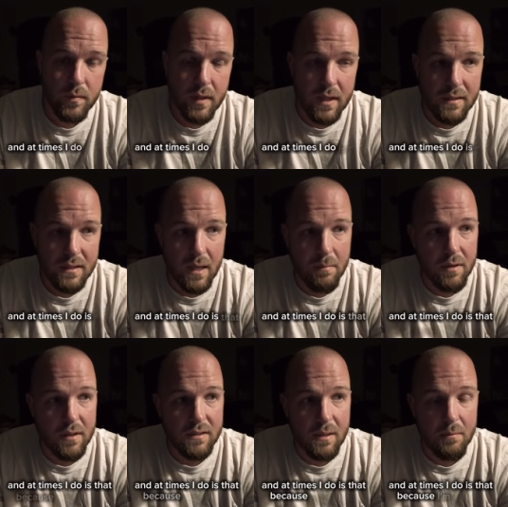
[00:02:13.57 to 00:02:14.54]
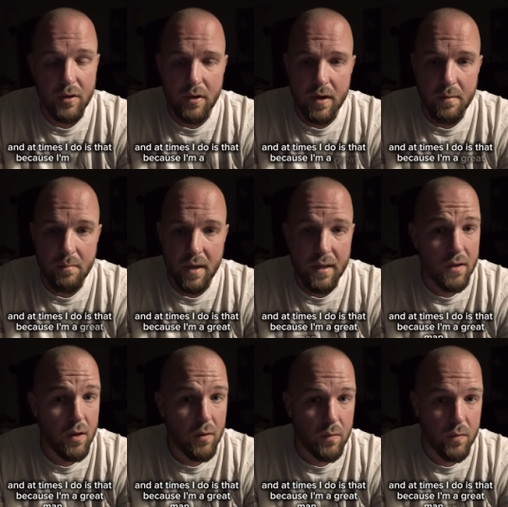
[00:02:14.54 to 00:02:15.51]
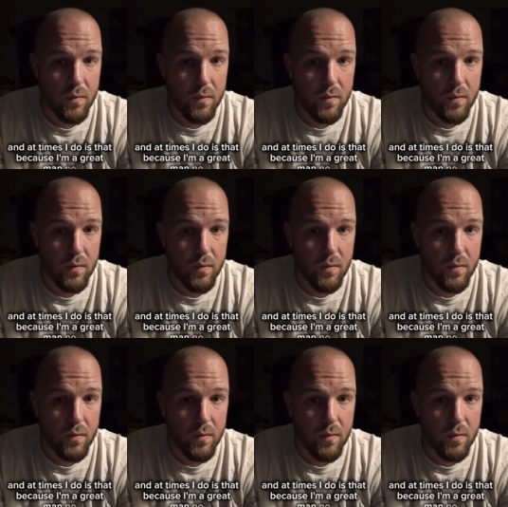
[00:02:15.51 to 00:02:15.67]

Is that because I'm a great man? No.